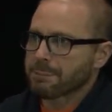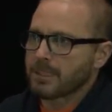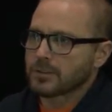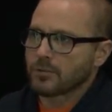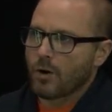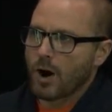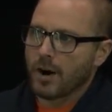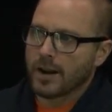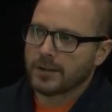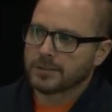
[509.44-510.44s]
As
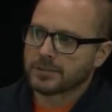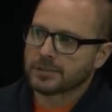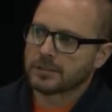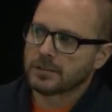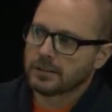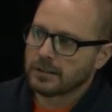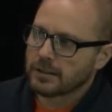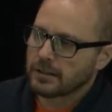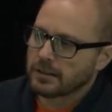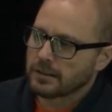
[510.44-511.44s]
far as
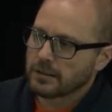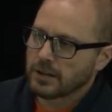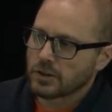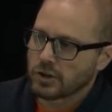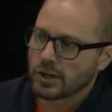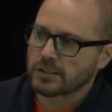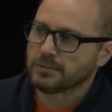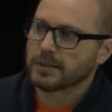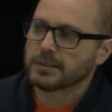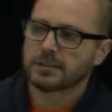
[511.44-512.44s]

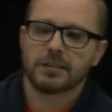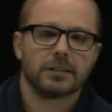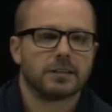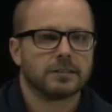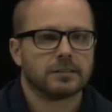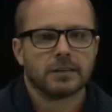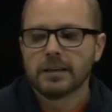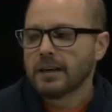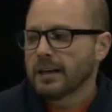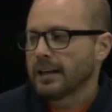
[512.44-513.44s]
adjustments to this,
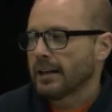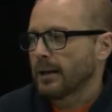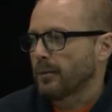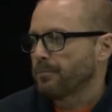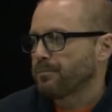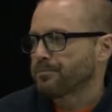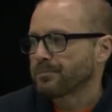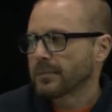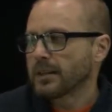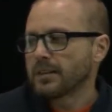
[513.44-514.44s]

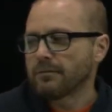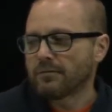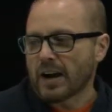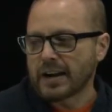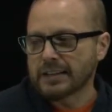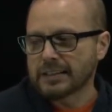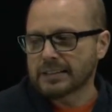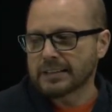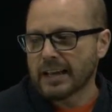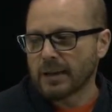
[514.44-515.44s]
the final
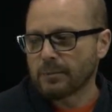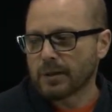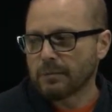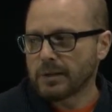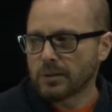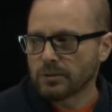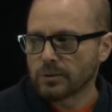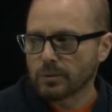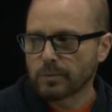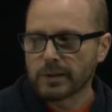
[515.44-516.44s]
exam can be used
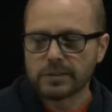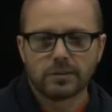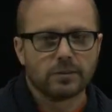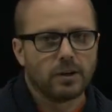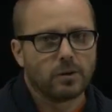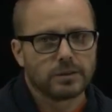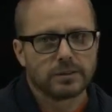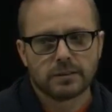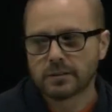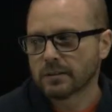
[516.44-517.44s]
to replace your
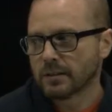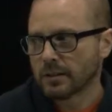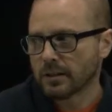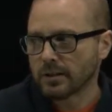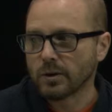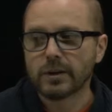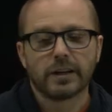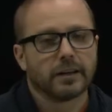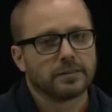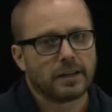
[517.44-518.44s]
lowest
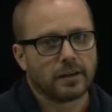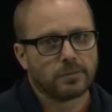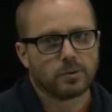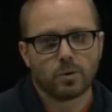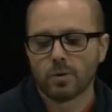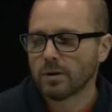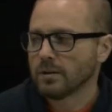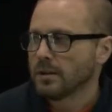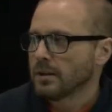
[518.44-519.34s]
unit exam score.